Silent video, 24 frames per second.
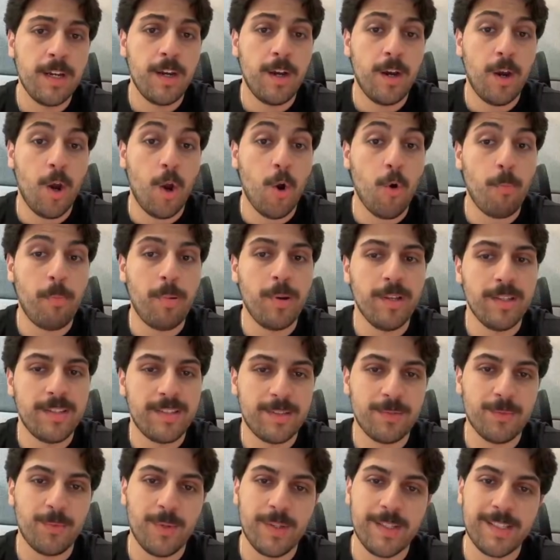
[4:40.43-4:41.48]

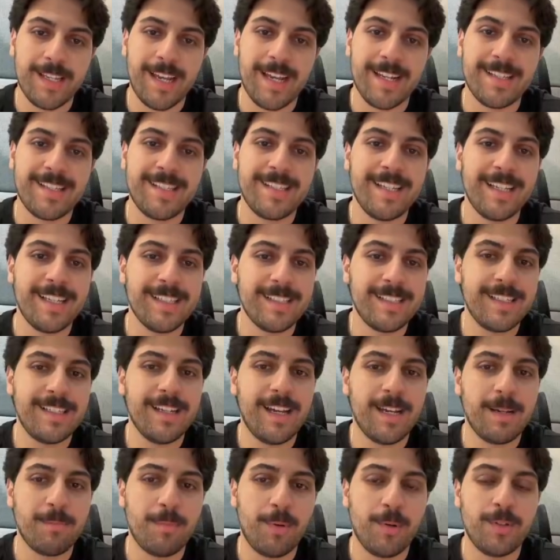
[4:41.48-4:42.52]
Opus was at
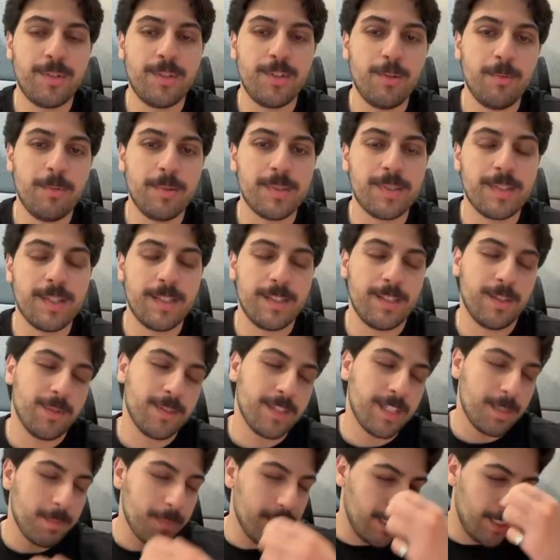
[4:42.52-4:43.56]
69.2%, so it's
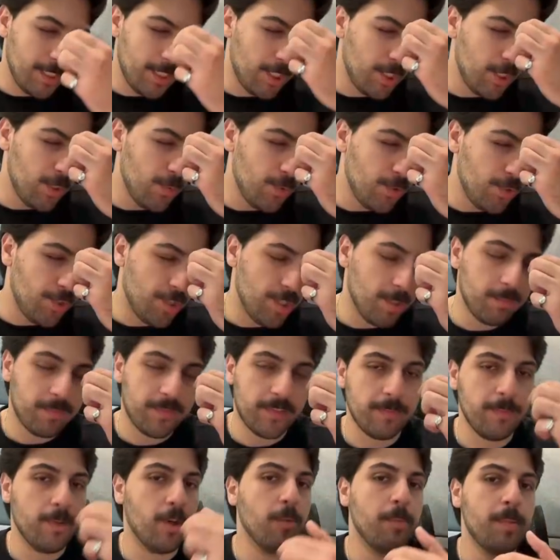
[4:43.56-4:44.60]
going to be a huge jump
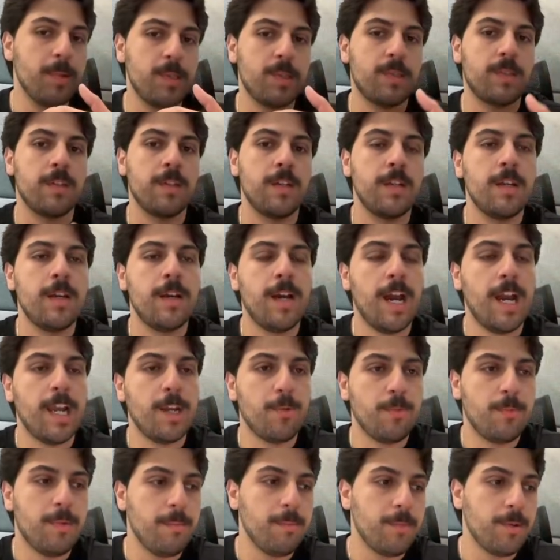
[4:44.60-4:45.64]
from Opus. I
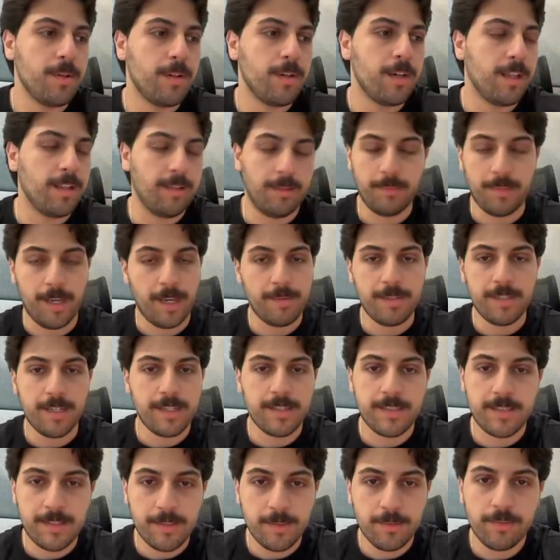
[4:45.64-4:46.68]

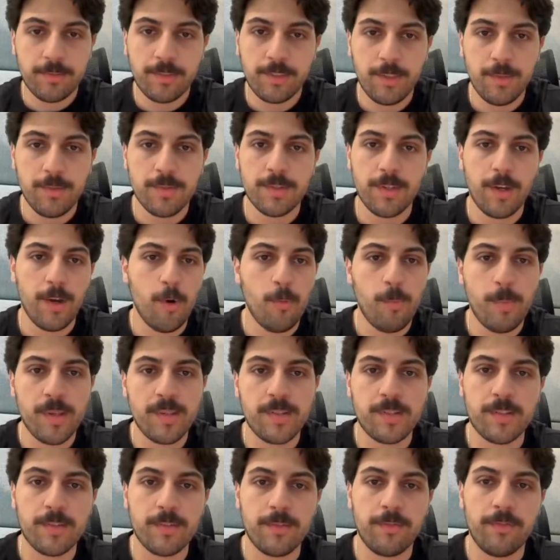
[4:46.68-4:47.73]
still use
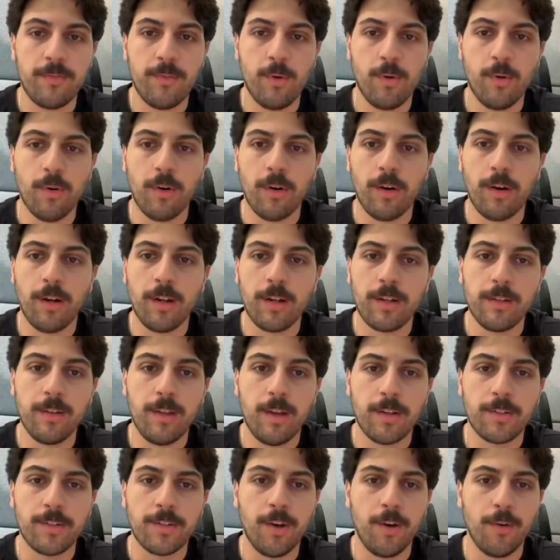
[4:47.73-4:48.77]
Opus for
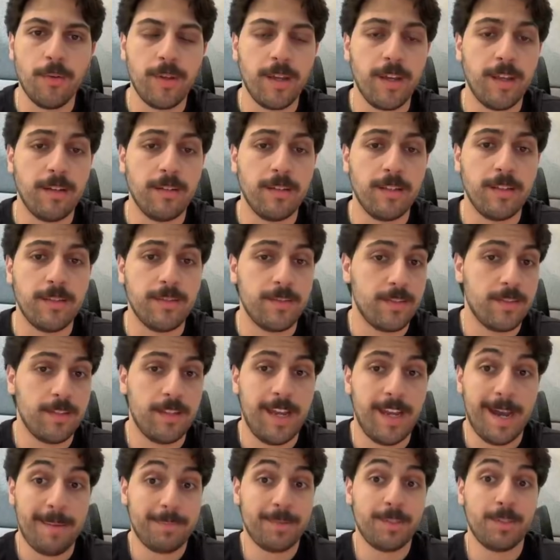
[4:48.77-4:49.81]
Claude Code, and it's
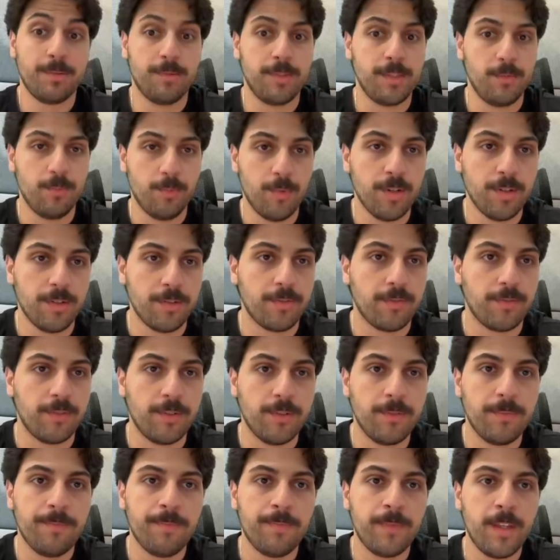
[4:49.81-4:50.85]
absolutely
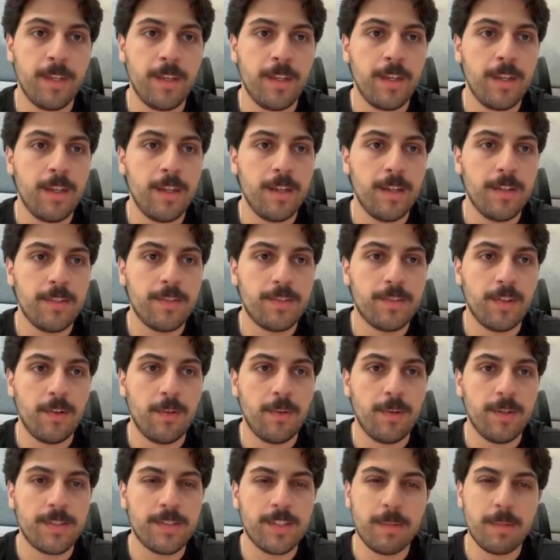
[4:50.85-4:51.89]
wonderful.
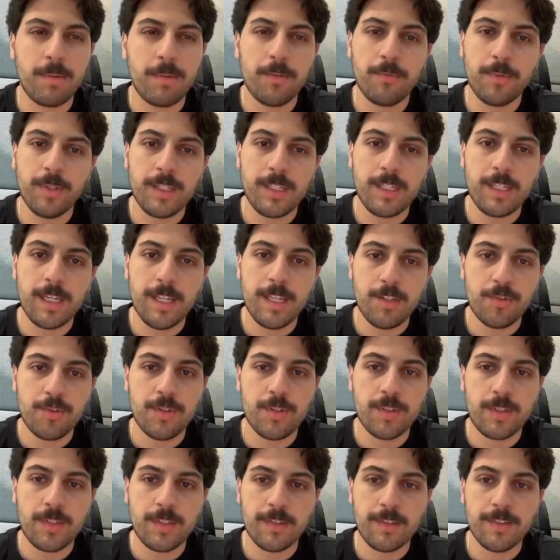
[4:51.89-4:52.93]
So it's going to be really
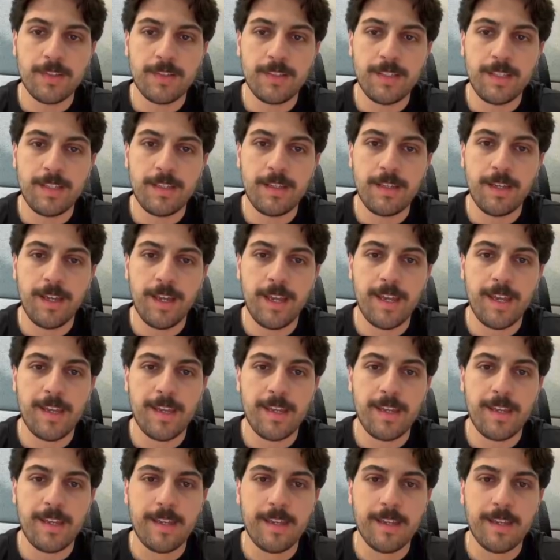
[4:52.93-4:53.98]
interesting to see
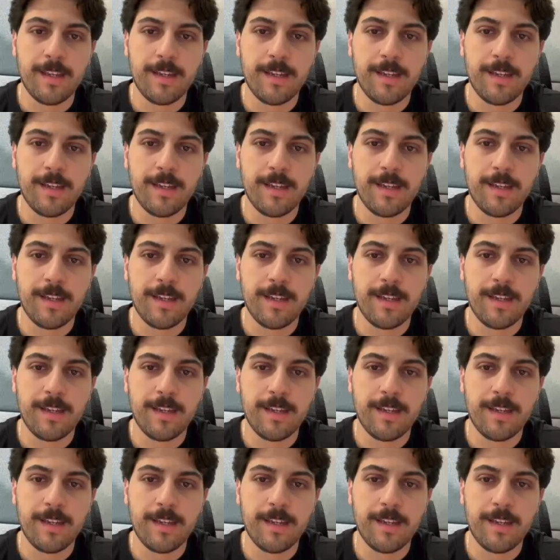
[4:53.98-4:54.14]
a